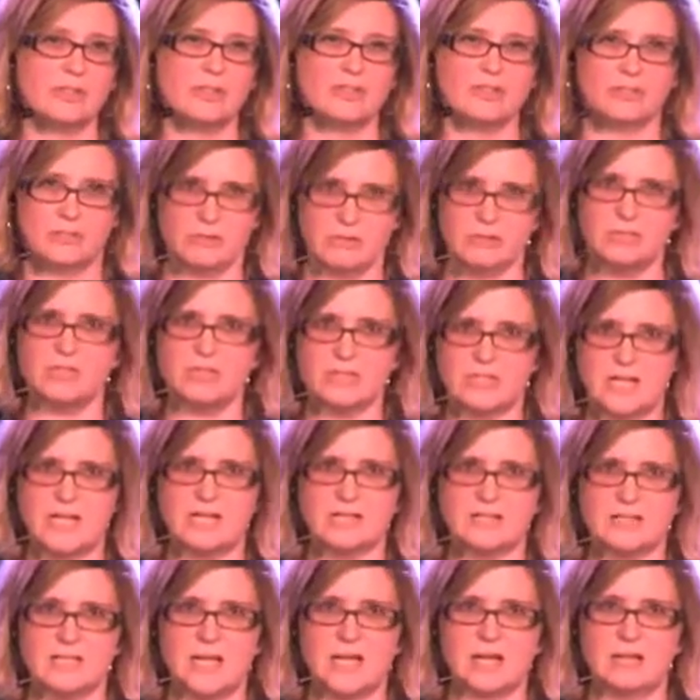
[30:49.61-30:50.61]
Do you
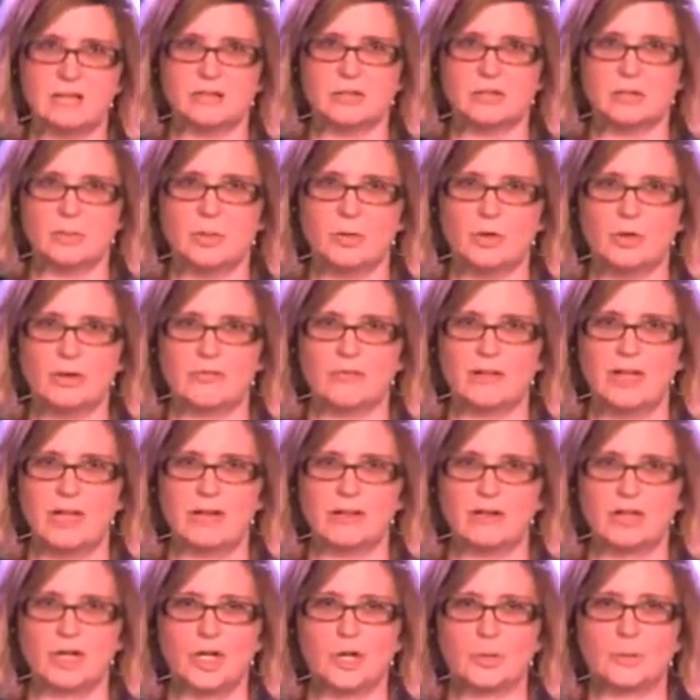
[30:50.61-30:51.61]
taste that? A little more of
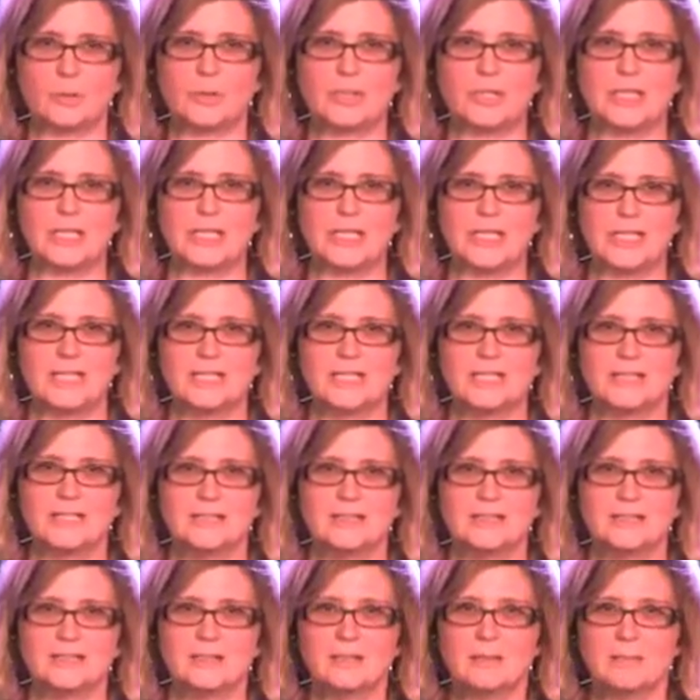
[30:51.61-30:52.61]
that caramely,
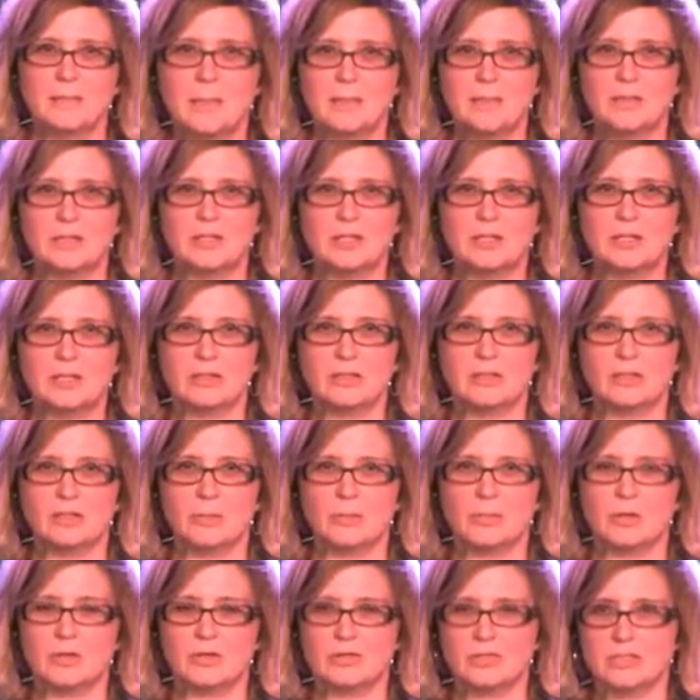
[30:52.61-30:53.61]
maybe a little
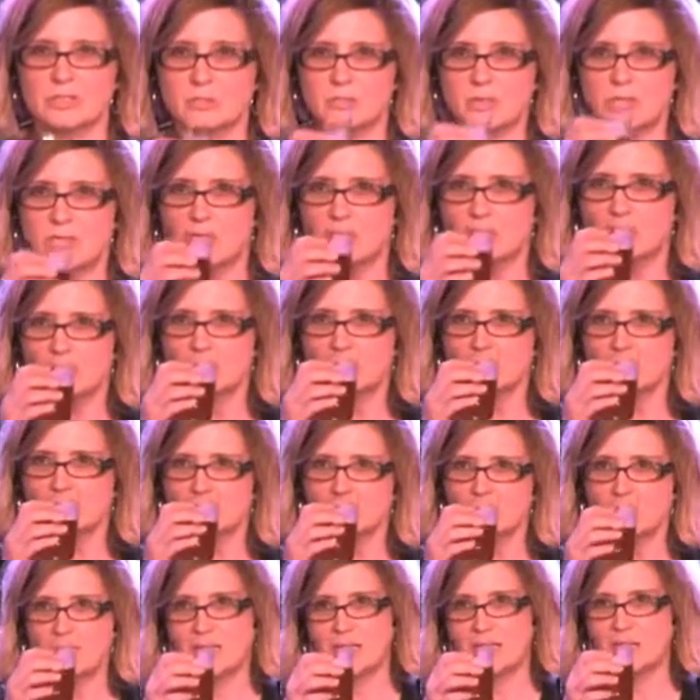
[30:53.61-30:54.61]
more sweet
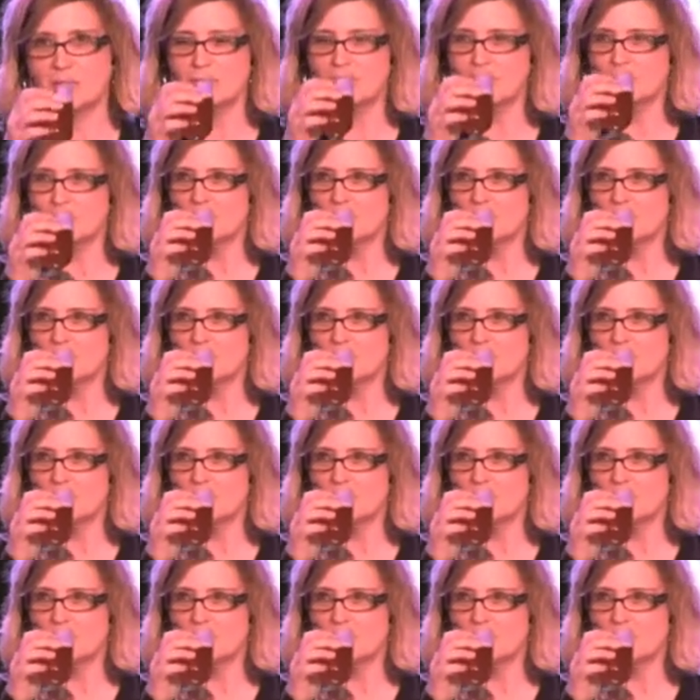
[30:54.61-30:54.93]
to me.